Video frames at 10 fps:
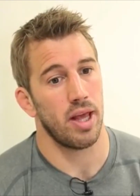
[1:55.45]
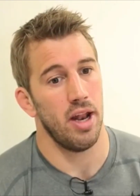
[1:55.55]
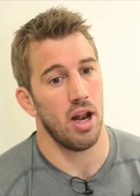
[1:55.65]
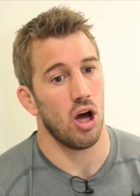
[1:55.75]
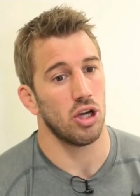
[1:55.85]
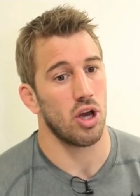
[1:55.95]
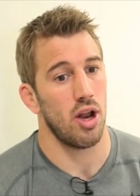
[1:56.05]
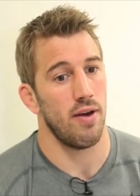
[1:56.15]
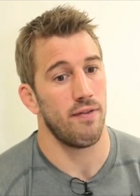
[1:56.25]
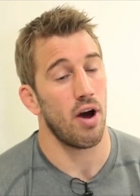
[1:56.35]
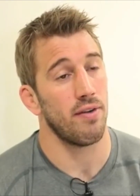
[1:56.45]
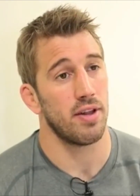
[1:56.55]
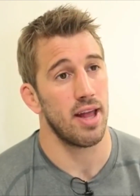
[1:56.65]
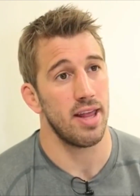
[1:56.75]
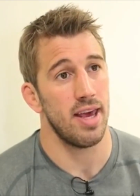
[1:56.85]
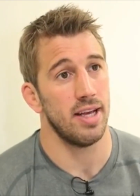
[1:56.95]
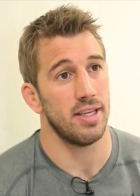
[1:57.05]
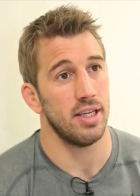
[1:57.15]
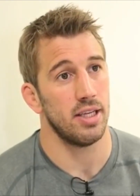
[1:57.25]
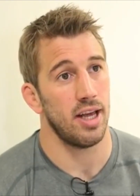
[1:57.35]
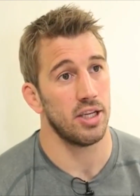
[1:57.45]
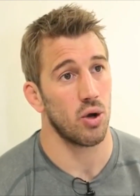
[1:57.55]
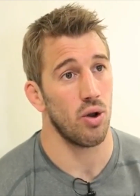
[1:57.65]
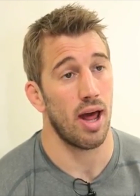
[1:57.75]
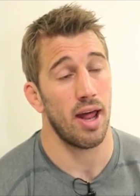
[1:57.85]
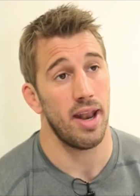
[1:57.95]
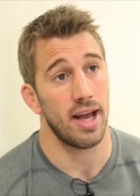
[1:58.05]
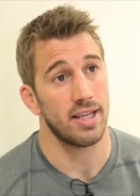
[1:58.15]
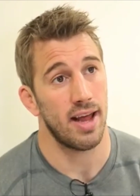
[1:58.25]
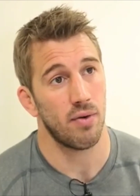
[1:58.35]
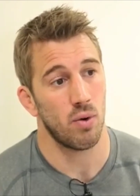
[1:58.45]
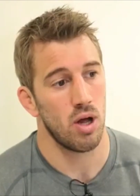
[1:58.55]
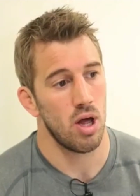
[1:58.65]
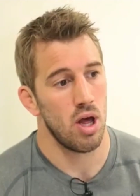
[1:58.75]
In the last kind of 5 to 10 years, it's gone that next level.